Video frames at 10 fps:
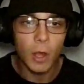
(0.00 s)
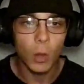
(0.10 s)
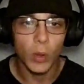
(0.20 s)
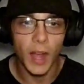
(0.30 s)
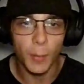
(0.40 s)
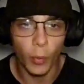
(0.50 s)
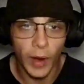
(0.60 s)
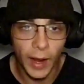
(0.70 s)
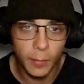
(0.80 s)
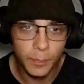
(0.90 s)
We got
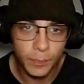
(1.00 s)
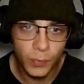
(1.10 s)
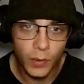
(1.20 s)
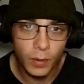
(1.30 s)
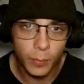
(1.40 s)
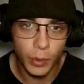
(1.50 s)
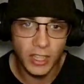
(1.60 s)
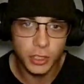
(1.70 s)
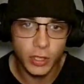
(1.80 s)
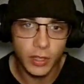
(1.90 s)
Merab
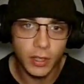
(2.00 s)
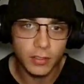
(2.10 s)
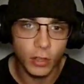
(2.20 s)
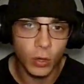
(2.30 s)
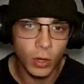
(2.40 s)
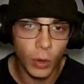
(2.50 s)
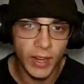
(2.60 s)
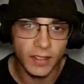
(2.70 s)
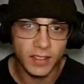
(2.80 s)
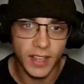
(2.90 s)
pressuring Cejudo
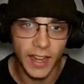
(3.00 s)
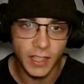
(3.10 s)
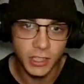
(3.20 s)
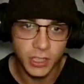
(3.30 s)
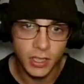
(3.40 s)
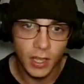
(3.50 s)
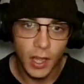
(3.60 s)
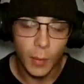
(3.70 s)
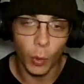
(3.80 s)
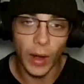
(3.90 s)
against the cage.
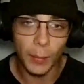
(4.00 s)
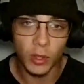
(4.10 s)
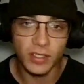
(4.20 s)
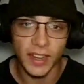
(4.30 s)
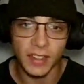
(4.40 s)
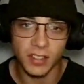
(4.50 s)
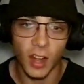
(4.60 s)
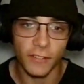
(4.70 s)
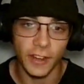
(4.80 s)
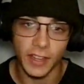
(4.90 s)
Merab looks like he's
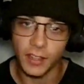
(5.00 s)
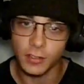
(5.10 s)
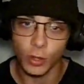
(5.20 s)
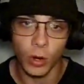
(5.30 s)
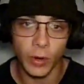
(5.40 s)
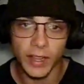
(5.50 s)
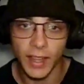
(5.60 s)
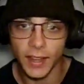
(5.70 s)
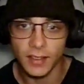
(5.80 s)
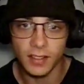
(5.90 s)
confident. He's throwing
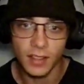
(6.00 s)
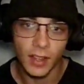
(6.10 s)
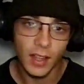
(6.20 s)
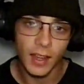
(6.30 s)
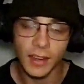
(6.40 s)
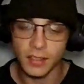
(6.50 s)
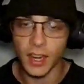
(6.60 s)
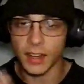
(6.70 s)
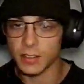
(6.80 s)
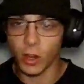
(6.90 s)
kicks. He's
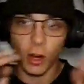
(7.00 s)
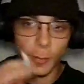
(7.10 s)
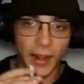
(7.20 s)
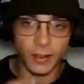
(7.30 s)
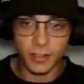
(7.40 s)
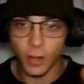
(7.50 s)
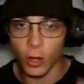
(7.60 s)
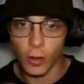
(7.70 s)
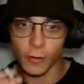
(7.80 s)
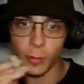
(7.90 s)
got his guard bouncing
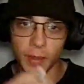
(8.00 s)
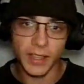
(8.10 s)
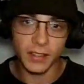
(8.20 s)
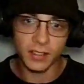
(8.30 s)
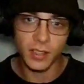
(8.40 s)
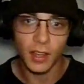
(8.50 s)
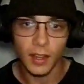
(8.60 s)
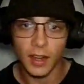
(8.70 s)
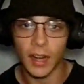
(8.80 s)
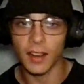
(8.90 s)
all over the place.
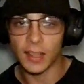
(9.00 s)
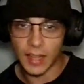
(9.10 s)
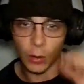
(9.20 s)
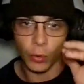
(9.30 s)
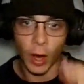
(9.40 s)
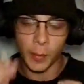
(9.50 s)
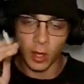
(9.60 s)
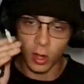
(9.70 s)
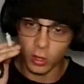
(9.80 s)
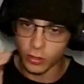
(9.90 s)
Kind of like that Robbie
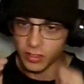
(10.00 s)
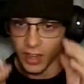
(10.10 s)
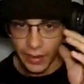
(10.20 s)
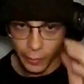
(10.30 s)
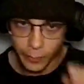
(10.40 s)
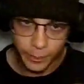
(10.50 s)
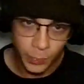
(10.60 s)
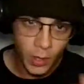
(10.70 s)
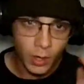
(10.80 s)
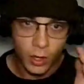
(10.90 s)
Lawler style.
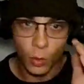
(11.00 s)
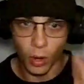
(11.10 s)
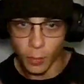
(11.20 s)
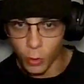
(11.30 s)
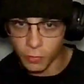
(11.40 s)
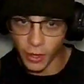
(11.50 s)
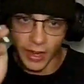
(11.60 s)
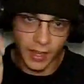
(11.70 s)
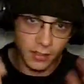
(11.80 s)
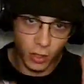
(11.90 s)
You want to move your
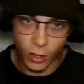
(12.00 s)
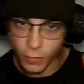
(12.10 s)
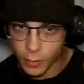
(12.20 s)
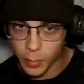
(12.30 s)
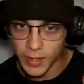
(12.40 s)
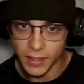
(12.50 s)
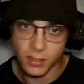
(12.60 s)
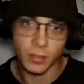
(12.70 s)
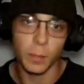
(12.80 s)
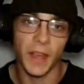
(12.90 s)
hands all over the
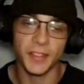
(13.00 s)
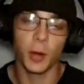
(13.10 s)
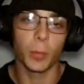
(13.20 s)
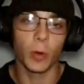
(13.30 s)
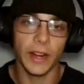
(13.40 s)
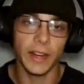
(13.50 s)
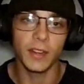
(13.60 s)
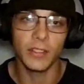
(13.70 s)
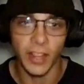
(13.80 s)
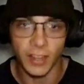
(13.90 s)
place, make their
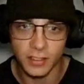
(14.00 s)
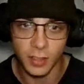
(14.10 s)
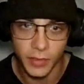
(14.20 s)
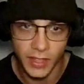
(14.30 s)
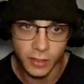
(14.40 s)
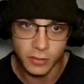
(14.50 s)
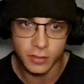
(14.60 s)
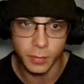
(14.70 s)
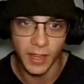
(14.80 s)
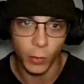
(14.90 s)
brain think of something
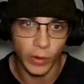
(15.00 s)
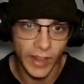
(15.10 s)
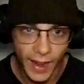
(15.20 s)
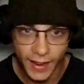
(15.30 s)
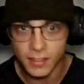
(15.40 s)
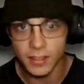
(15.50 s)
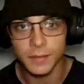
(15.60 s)
else, make it react.